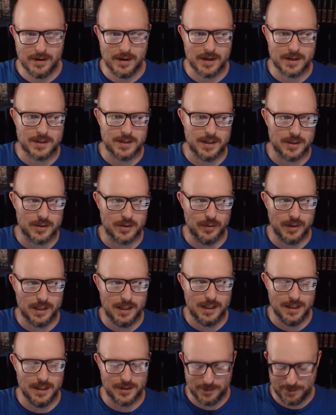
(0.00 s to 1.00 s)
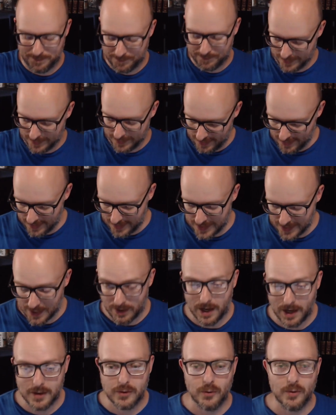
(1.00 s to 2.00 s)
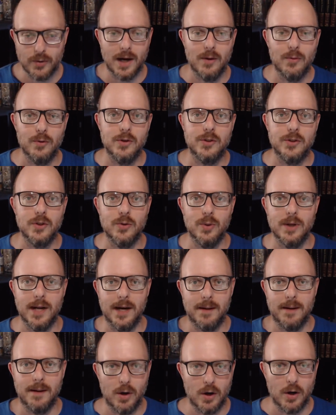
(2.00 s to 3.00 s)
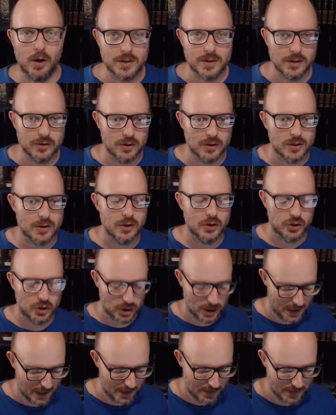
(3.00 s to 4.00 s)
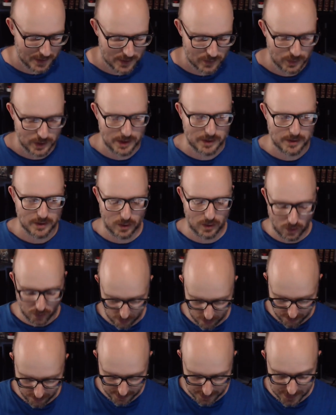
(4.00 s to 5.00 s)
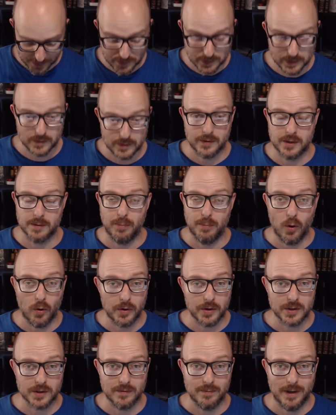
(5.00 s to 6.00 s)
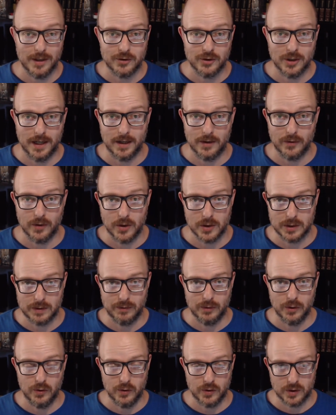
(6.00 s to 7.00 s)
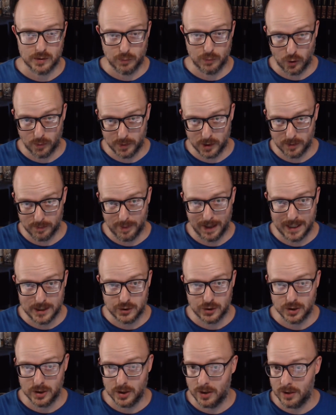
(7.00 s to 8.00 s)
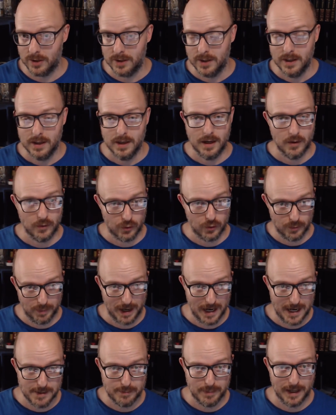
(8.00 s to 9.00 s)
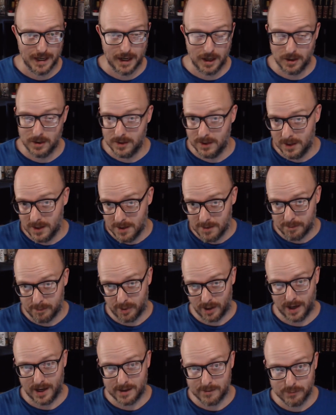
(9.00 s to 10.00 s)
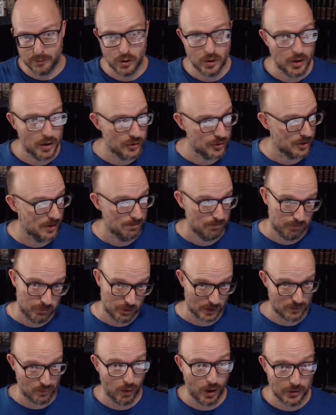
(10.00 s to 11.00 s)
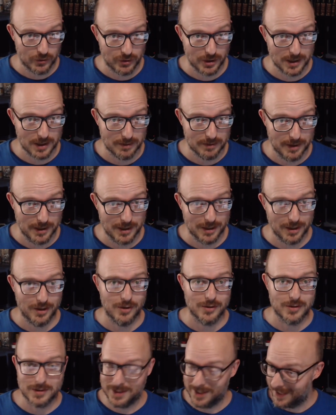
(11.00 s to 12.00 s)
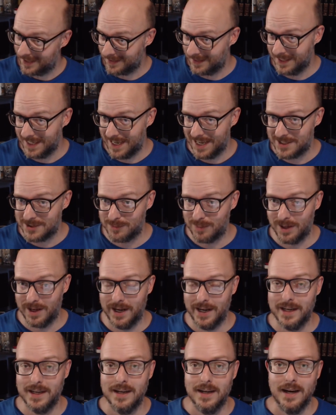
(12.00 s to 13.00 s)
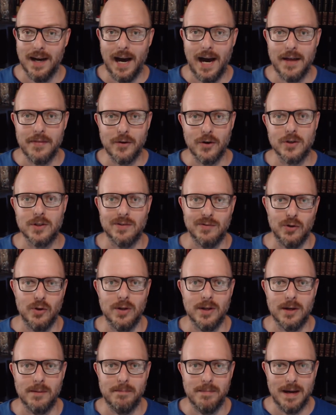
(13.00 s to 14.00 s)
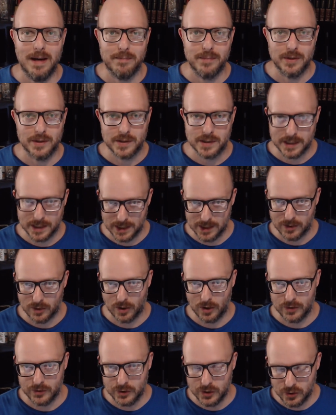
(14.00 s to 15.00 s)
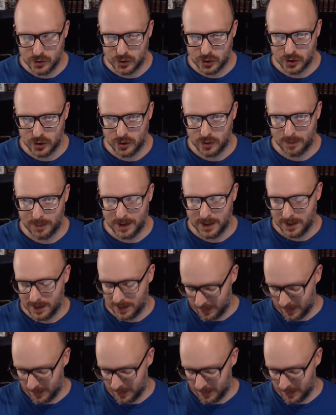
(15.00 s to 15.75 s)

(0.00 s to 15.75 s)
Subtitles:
accessory kit. Now I thought I would do an unboxing just to share this with all the supporters of my channel. Those of you who support me on Patreon, through PayPal, buying merch, just watching the videos and letting the ads play, and those of you that are members here on YouTube,